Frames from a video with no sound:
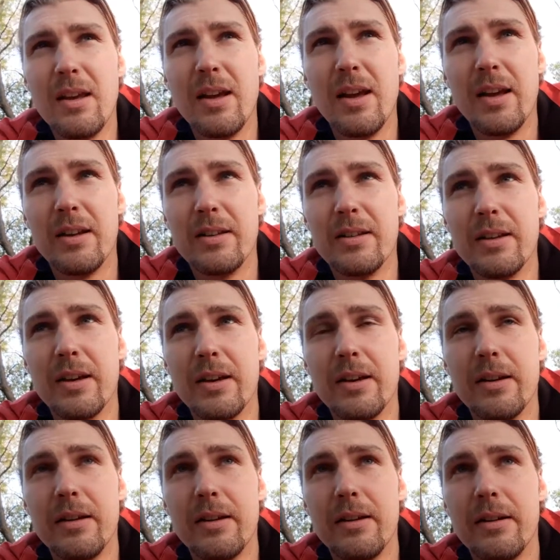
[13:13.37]
And
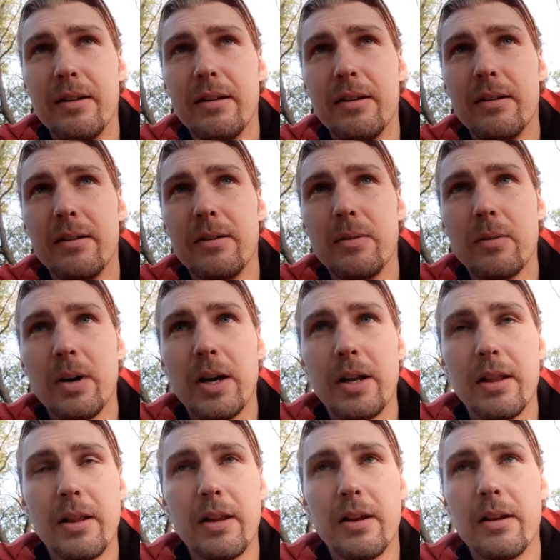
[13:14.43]
uh,
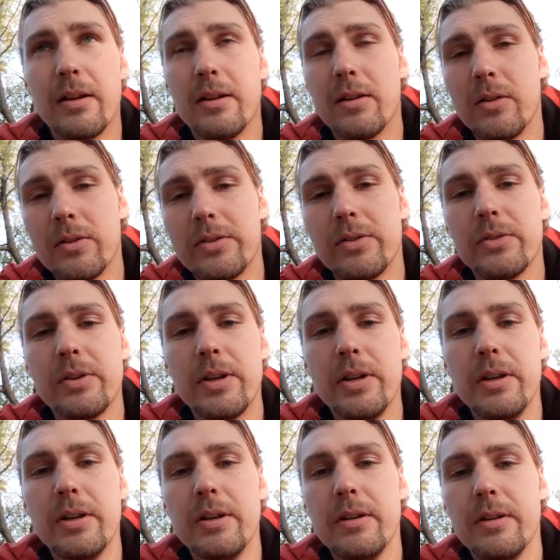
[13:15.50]
while uh,
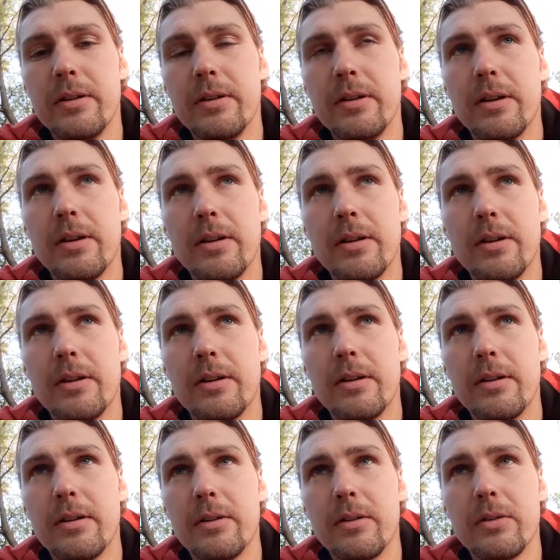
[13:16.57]
loisuki, uh,
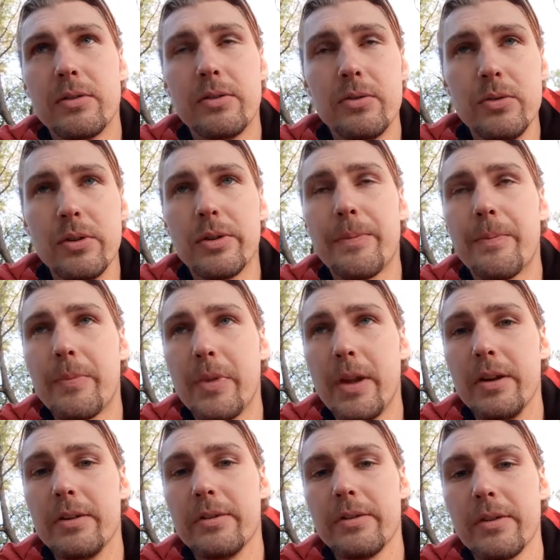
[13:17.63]
loisuk
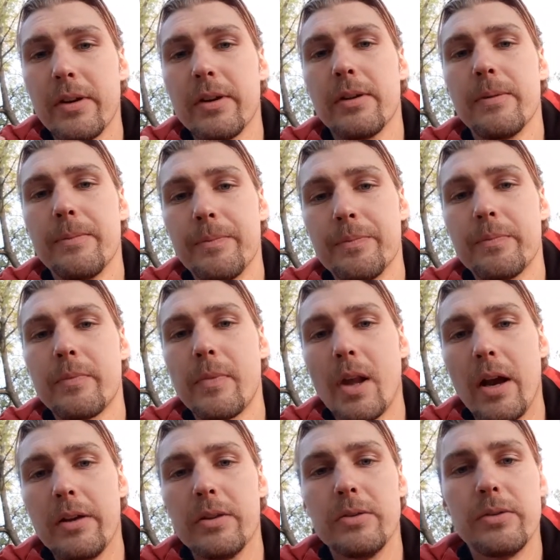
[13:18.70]
is, um,
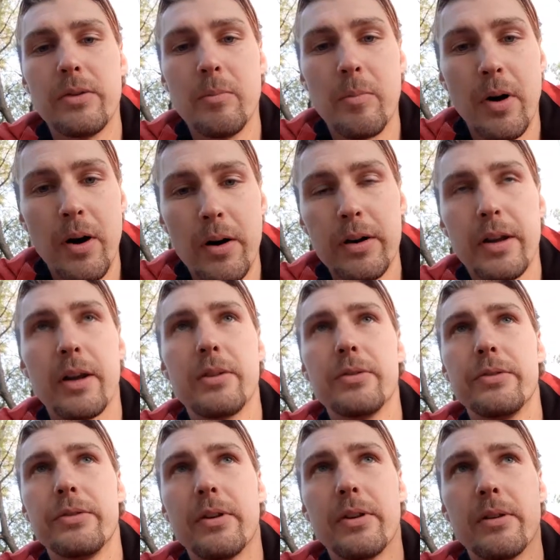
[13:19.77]
I use the bark, I
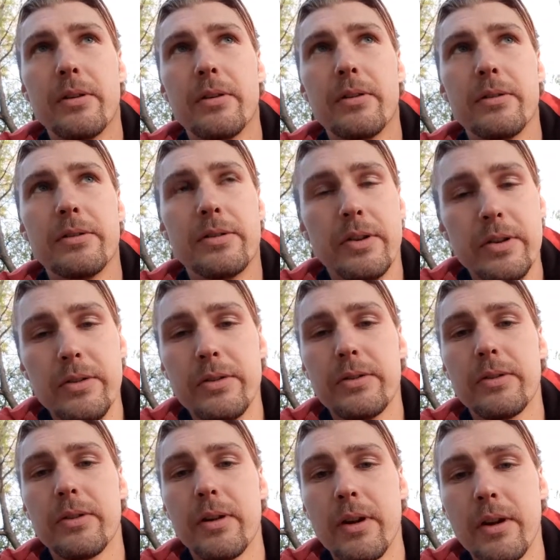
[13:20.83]
use the
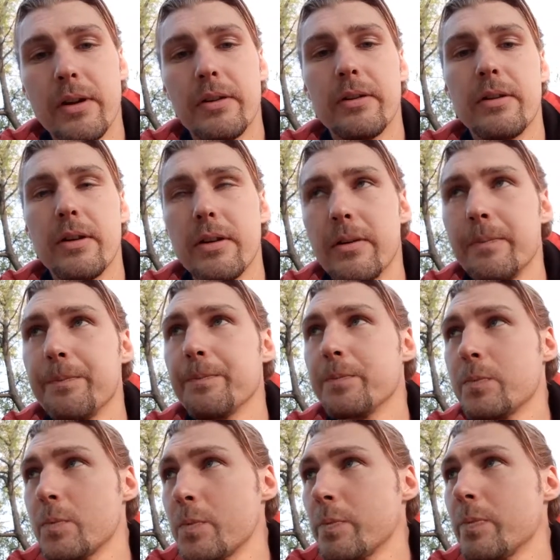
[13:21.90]
seeds, and um,
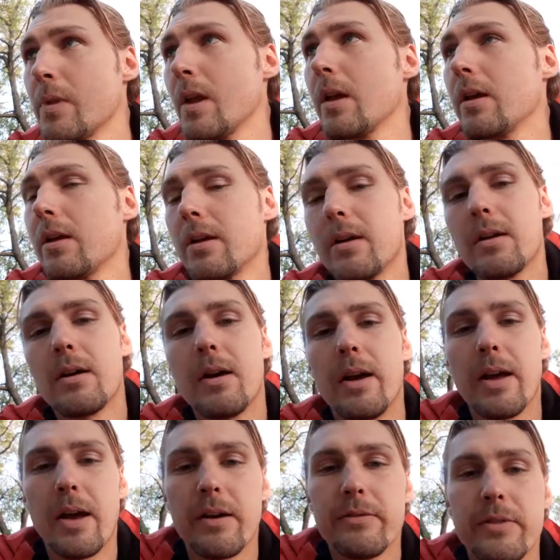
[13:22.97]
I
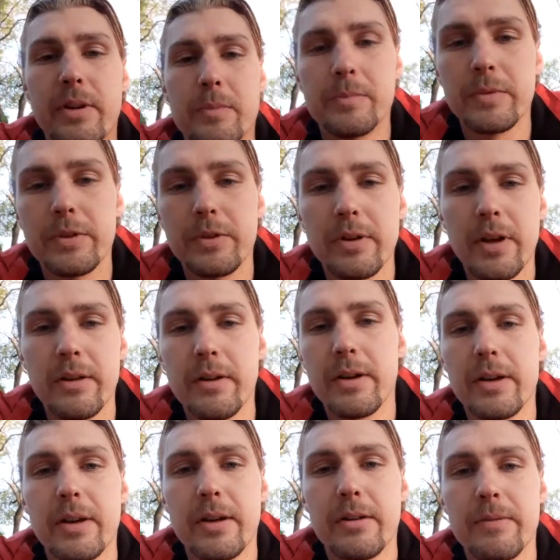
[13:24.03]
have them so that I
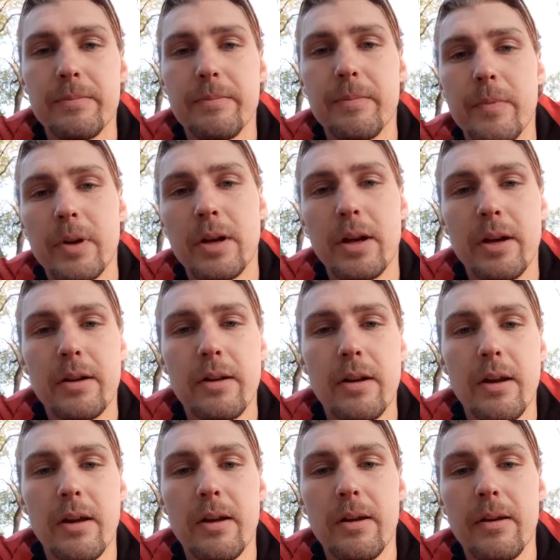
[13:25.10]
can can
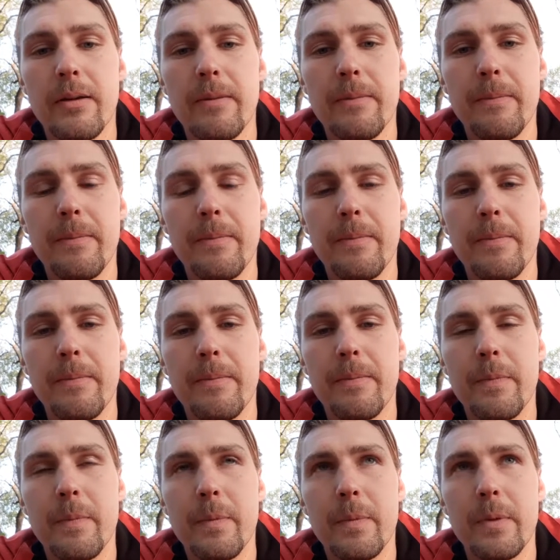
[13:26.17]

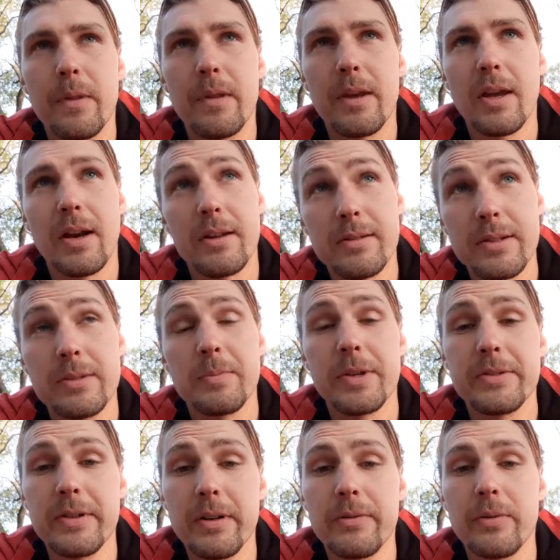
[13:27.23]
uh, can assist
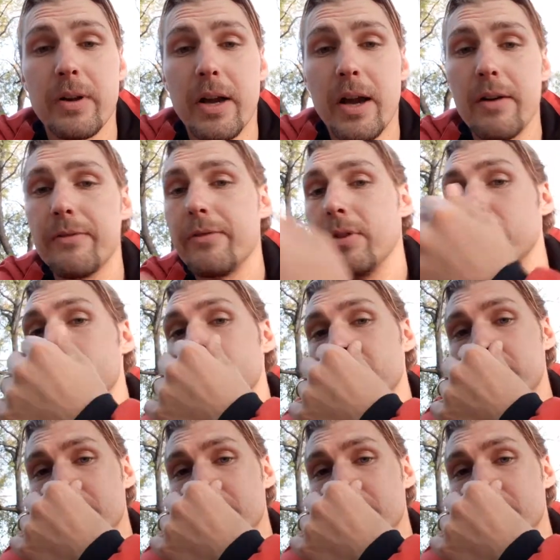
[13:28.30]
myself when I have flu.